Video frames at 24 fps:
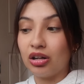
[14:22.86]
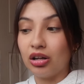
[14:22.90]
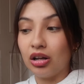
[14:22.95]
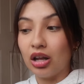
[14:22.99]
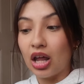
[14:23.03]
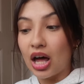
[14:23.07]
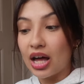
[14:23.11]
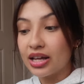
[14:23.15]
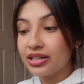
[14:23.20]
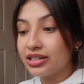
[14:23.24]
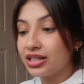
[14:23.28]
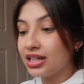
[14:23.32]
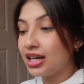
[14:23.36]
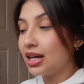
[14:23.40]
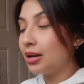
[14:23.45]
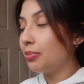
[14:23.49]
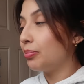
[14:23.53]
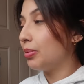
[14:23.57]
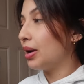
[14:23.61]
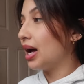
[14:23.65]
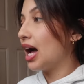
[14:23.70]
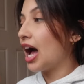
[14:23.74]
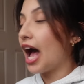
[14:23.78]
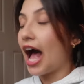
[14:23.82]
closet,
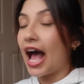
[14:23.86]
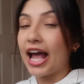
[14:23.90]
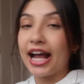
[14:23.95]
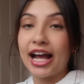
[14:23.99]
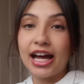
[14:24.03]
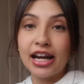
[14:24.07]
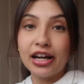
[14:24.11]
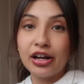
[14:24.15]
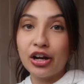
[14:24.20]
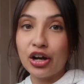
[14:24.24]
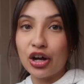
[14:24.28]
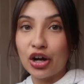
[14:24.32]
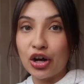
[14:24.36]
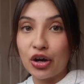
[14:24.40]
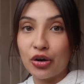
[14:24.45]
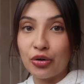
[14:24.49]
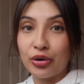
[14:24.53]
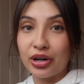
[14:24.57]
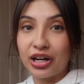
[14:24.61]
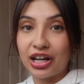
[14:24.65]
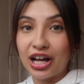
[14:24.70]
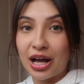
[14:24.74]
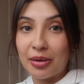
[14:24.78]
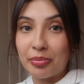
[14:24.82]
but I gotta go
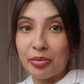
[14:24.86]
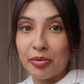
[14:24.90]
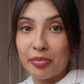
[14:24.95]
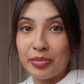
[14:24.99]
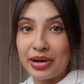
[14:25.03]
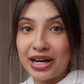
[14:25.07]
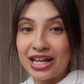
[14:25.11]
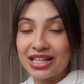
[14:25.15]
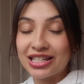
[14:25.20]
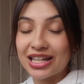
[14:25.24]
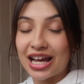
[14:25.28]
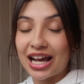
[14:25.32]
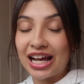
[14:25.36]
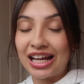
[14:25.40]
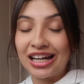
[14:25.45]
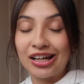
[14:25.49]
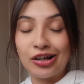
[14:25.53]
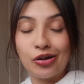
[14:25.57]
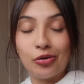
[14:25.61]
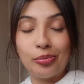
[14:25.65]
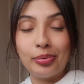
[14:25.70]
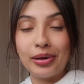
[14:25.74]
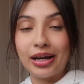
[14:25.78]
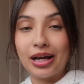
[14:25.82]
in a couple minutes. I gotta
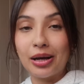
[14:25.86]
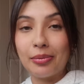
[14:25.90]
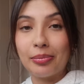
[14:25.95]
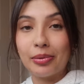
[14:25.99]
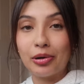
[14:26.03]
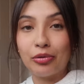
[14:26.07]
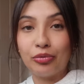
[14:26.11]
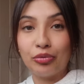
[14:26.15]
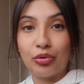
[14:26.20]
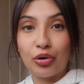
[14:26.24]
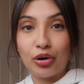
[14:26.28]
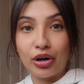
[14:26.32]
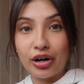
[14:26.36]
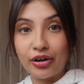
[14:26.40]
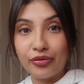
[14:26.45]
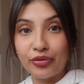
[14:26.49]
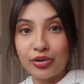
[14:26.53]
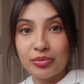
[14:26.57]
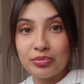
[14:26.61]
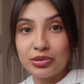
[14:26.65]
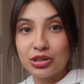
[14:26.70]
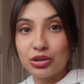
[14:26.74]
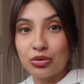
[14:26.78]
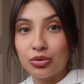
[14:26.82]
go pick up Aurora
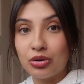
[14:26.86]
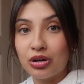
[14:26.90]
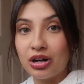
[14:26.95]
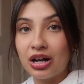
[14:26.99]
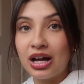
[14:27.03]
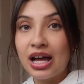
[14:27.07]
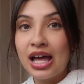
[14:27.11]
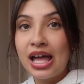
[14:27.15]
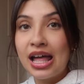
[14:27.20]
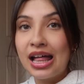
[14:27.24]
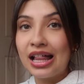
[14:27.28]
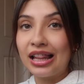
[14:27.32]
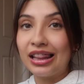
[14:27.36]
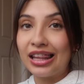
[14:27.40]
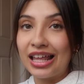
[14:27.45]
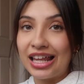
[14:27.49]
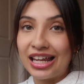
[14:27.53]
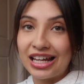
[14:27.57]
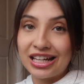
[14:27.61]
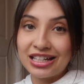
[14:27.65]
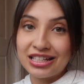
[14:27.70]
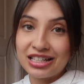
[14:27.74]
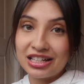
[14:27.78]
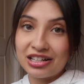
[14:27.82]
from school.
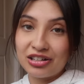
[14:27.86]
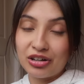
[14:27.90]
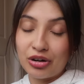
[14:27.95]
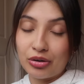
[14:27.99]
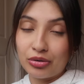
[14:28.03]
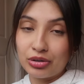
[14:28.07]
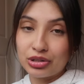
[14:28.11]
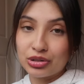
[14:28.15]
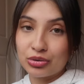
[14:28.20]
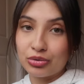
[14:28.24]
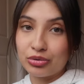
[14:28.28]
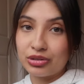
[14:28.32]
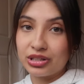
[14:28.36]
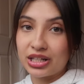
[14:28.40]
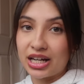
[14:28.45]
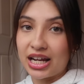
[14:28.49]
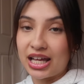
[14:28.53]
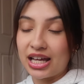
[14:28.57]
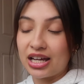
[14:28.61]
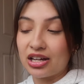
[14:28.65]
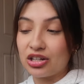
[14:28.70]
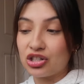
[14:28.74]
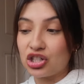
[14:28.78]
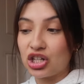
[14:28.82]
Layla didn't go to school
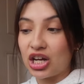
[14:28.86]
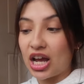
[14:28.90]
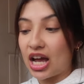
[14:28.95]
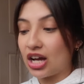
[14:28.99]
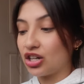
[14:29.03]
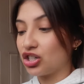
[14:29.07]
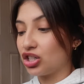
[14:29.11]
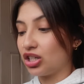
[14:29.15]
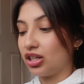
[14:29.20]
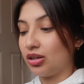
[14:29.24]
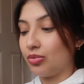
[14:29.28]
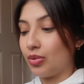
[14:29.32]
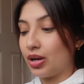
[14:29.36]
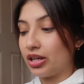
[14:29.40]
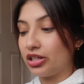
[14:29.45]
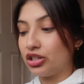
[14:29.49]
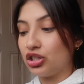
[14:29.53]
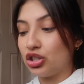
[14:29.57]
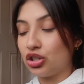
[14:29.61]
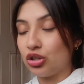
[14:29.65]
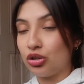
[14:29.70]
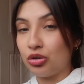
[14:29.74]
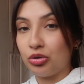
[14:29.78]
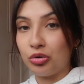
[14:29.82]
today because she actually went
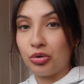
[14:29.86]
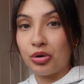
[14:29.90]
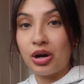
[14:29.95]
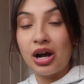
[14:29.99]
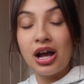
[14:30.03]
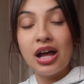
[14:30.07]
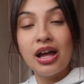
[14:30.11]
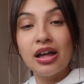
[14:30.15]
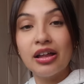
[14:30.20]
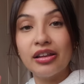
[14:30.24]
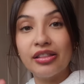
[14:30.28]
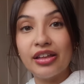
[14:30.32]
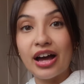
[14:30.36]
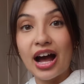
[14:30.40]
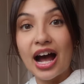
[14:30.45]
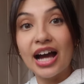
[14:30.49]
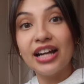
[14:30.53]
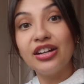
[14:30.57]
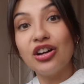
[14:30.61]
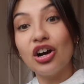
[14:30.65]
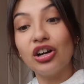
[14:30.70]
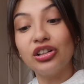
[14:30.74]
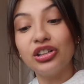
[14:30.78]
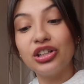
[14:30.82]
to the
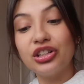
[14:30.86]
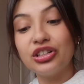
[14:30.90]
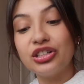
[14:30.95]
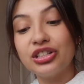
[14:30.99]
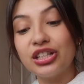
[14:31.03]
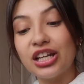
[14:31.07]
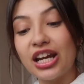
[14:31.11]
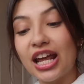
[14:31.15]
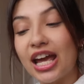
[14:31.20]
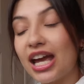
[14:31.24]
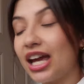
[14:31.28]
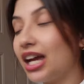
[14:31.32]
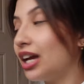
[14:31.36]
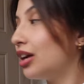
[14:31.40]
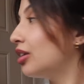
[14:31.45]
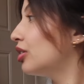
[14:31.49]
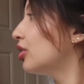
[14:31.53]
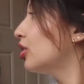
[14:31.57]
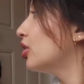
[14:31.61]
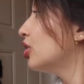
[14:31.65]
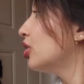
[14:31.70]
eye doctor today.